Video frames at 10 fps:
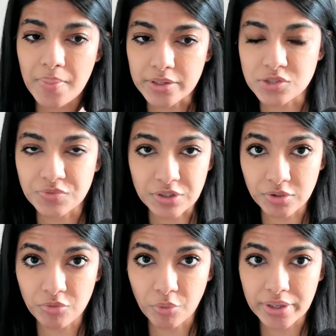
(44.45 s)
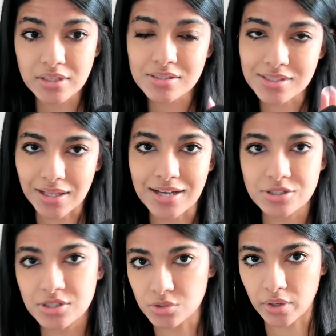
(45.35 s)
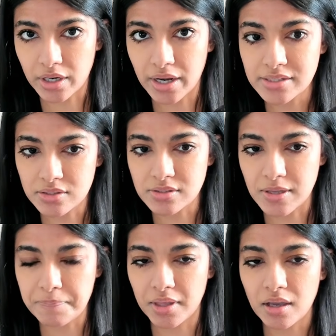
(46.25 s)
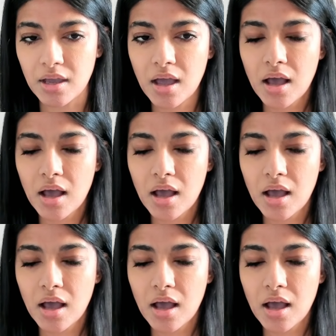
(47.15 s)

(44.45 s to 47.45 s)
there's fearful avoidant / disorganized. They're the same thing.